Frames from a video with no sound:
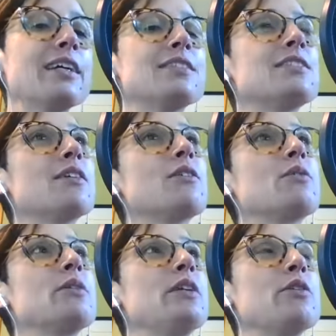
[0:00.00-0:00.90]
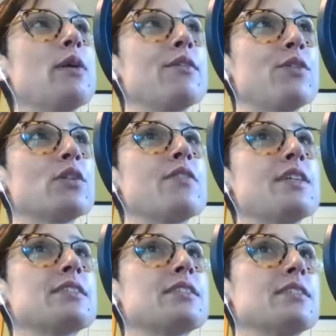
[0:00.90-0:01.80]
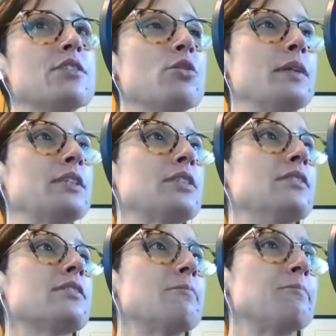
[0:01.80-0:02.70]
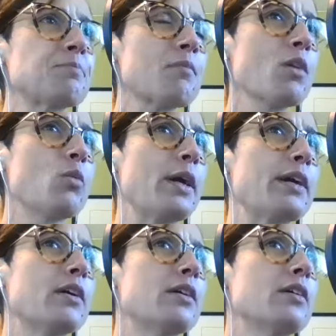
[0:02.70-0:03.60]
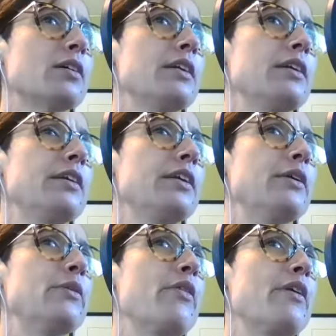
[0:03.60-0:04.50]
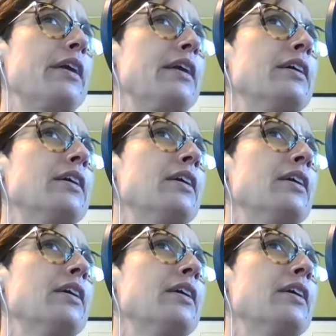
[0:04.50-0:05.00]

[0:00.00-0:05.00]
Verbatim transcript: So you know you have all of these situations where you know the